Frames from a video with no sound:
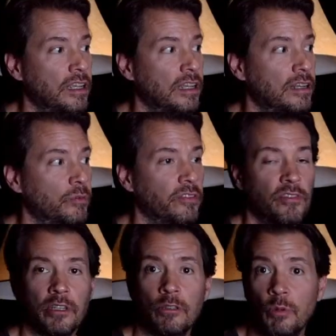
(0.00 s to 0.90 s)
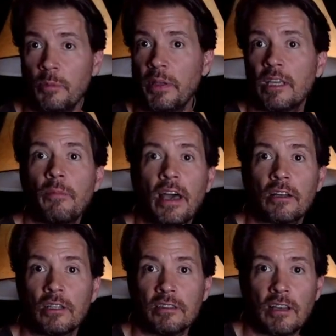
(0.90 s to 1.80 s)
and we figured we'd
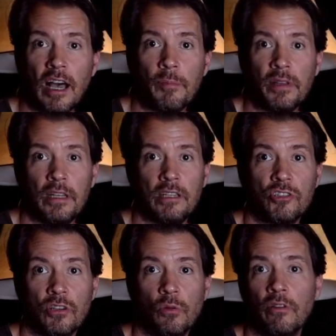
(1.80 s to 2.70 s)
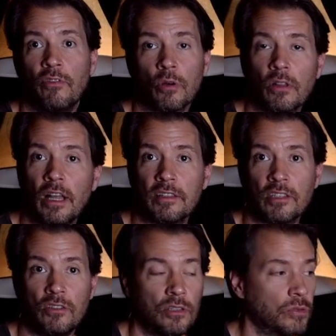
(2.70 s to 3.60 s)
piggyback on top and show what Vocalize
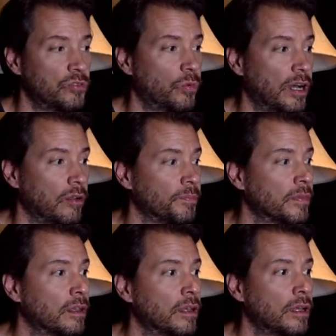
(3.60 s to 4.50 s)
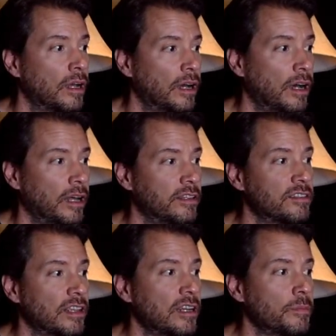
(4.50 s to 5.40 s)
can do as well. The
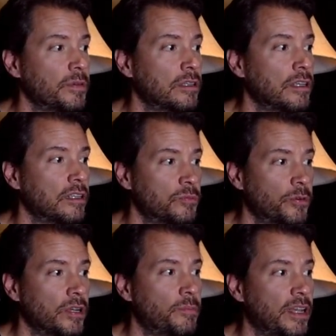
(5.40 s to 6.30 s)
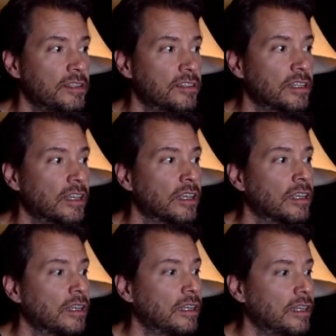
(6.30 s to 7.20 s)
setup is pretty basic.
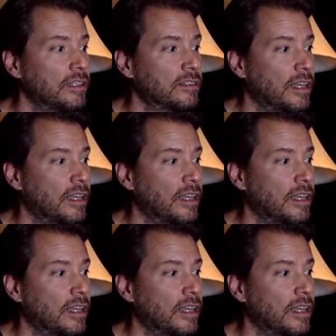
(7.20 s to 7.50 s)
It's